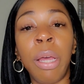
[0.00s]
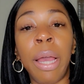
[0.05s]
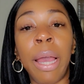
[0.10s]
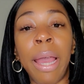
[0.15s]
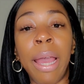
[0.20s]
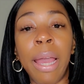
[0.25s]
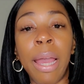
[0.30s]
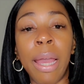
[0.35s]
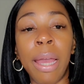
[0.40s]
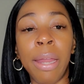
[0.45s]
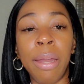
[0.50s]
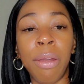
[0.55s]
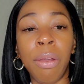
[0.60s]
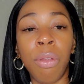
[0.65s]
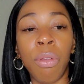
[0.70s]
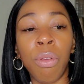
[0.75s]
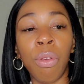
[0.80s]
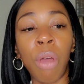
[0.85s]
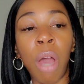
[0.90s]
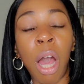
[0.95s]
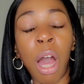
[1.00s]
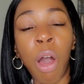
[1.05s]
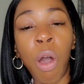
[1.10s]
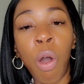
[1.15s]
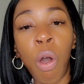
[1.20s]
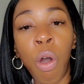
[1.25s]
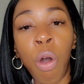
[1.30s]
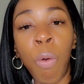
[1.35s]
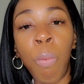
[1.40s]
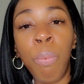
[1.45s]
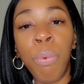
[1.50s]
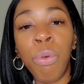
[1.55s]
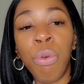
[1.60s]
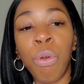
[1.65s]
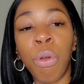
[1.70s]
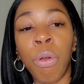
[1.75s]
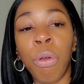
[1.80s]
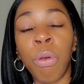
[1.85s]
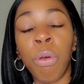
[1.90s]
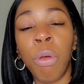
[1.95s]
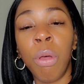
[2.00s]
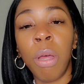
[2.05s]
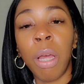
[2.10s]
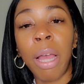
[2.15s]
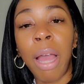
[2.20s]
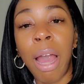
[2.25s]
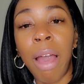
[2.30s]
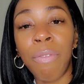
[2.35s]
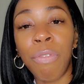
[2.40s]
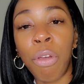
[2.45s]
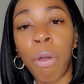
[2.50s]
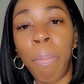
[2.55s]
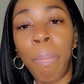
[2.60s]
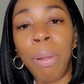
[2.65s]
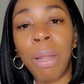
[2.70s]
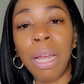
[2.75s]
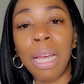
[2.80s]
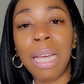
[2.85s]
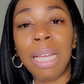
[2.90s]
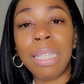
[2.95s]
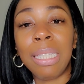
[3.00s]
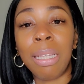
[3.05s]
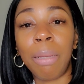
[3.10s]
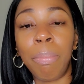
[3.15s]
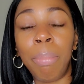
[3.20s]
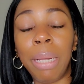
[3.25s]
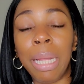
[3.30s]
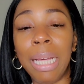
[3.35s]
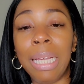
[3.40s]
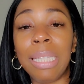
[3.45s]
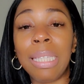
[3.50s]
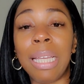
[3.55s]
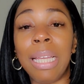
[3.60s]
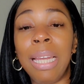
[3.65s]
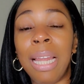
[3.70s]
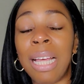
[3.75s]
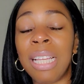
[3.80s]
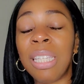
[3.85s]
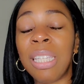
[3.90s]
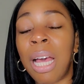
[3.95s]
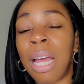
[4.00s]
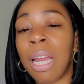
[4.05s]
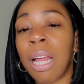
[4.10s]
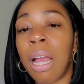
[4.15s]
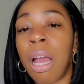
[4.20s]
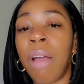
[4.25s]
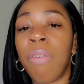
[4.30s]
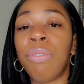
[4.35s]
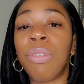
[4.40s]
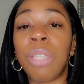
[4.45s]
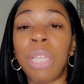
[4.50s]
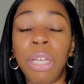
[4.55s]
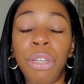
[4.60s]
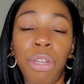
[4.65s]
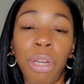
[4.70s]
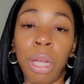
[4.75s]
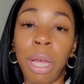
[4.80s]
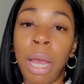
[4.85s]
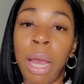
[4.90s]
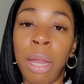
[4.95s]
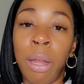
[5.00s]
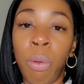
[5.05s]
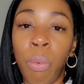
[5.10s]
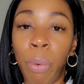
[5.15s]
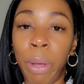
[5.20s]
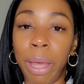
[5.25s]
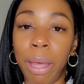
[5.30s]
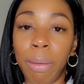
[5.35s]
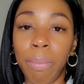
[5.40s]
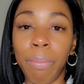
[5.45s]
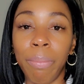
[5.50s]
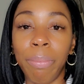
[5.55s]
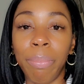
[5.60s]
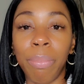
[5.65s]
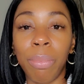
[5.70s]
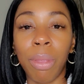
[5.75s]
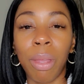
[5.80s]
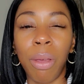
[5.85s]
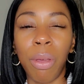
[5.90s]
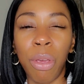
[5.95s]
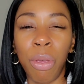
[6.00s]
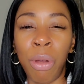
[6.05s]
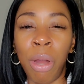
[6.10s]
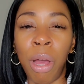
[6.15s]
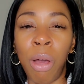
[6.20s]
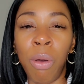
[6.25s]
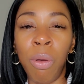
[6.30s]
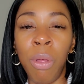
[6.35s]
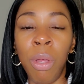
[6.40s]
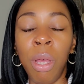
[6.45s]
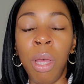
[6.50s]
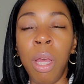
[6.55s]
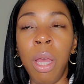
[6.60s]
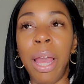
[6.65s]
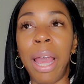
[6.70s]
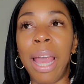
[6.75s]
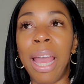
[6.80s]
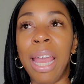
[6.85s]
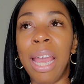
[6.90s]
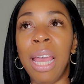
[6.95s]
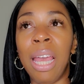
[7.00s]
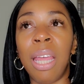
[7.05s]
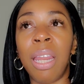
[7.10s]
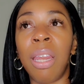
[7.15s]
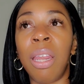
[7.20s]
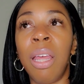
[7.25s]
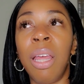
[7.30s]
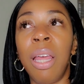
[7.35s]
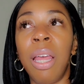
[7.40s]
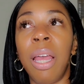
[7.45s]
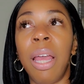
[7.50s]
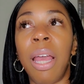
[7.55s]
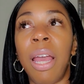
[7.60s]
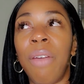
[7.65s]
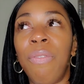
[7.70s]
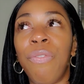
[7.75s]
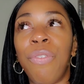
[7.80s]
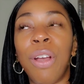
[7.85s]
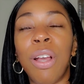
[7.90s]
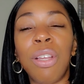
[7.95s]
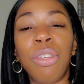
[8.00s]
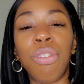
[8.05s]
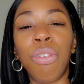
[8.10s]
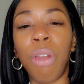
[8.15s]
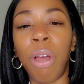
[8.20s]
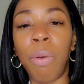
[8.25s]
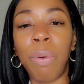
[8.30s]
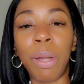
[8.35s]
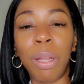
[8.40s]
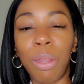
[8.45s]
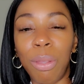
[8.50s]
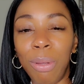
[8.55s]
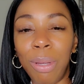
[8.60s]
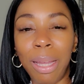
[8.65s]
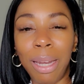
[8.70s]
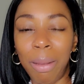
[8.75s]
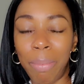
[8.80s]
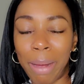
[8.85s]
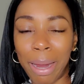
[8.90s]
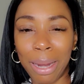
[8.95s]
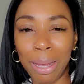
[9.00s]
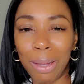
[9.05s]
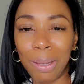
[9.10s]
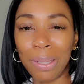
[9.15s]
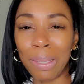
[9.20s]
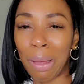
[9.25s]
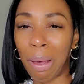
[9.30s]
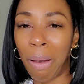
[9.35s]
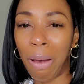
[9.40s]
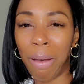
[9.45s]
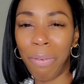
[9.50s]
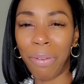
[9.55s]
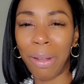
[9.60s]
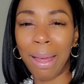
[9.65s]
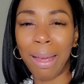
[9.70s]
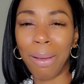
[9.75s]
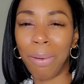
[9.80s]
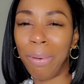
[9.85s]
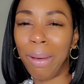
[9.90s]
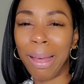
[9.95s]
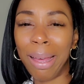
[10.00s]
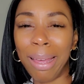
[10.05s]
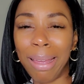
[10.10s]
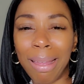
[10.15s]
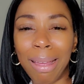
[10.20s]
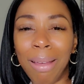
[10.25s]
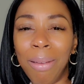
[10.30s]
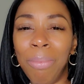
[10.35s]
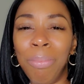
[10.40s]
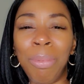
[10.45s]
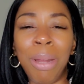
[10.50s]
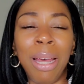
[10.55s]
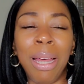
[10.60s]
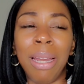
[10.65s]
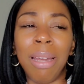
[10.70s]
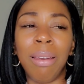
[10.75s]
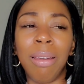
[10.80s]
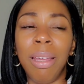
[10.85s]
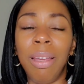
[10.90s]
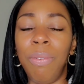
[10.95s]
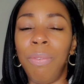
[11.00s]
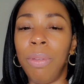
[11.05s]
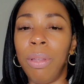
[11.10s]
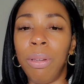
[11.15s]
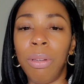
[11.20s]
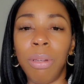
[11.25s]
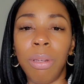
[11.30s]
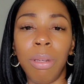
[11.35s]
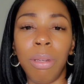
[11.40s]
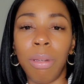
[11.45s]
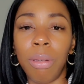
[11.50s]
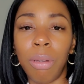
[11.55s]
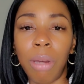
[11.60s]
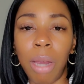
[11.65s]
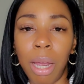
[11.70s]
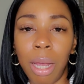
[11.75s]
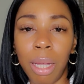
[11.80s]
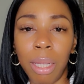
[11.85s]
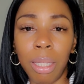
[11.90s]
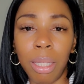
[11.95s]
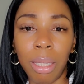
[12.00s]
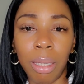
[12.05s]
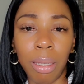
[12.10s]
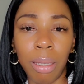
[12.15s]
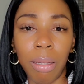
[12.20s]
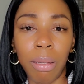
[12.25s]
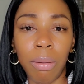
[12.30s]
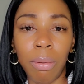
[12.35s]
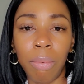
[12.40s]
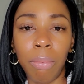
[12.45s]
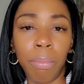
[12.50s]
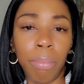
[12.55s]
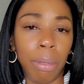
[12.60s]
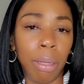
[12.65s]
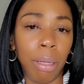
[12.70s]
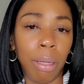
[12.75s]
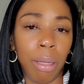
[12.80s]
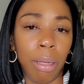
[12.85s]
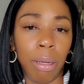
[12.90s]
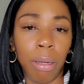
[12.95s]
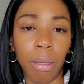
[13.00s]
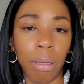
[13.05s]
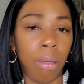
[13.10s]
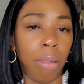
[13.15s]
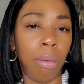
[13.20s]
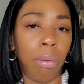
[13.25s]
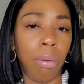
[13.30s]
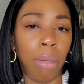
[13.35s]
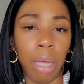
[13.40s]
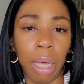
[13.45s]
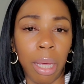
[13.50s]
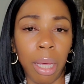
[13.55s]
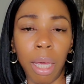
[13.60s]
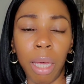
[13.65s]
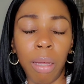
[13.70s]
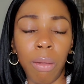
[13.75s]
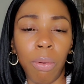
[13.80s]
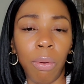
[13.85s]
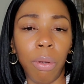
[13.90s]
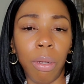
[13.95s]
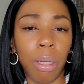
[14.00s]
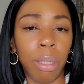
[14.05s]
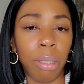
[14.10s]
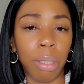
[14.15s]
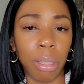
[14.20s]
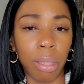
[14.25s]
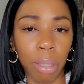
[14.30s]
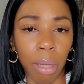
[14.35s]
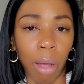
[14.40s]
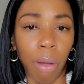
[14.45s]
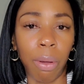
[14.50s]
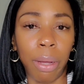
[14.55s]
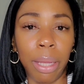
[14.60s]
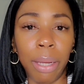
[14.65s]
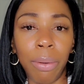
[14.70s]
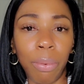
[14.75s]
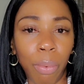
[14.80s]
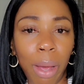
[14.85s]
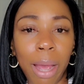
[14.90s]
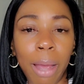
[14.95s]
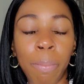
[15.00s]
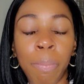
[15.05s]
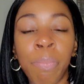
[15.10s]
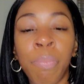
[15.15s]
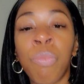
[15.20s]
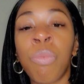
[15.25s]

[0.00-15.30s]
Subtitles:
And I hope you have your plans in place. And that's how the conversation kind of went, And at first, it would have threw anybody else off like, what? I'm not even trying to, but okay, where is this going, right?